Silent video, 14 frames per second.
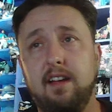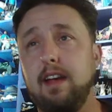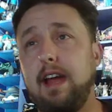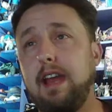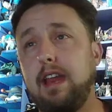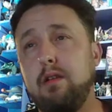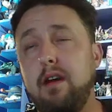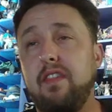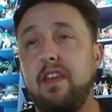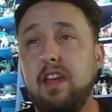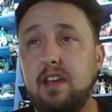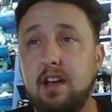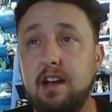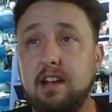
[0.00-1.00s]
Anyway, they
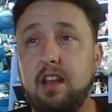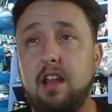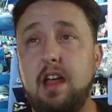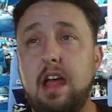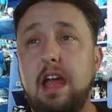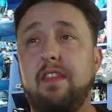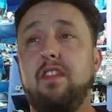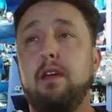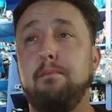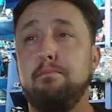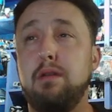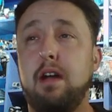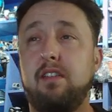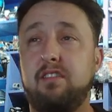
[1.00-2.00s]
cut in line, they
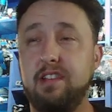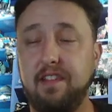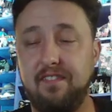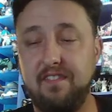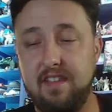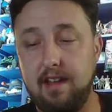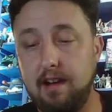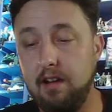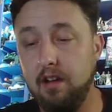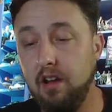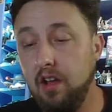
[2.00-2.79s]
bust in there,